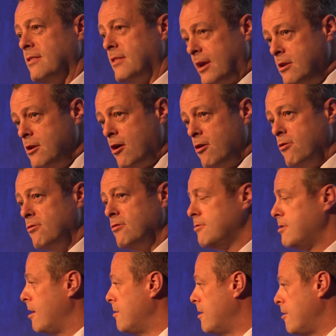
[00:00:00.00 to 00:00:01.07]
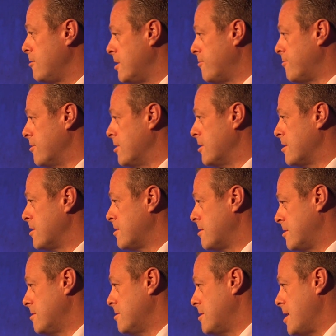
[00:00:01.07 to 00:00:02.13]
They don't know different.
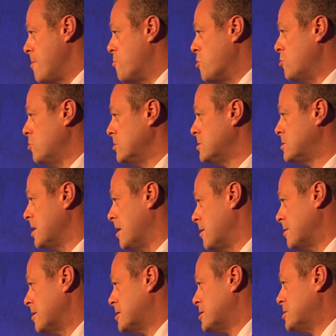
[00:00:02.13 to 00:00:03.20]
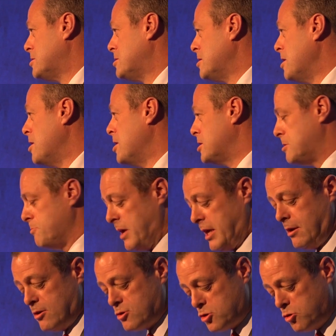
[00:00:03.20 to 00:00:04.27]
They're born to
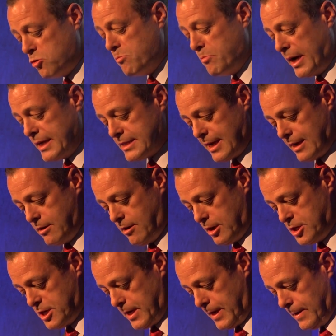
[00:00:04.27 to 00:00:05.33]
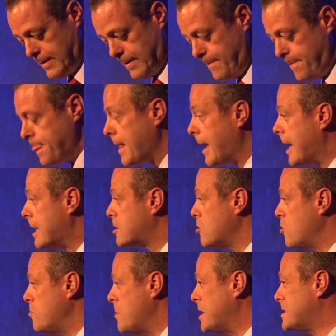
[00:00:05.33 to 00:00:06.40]
be taught by technology.
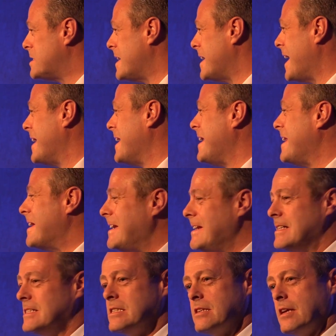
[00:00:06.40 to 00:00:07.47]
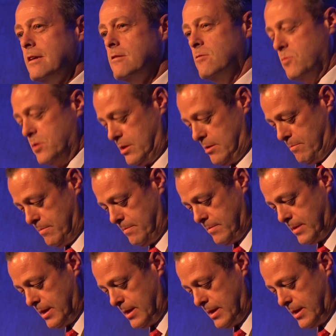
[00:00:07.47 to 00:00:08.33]
It's almost an innate skill with them.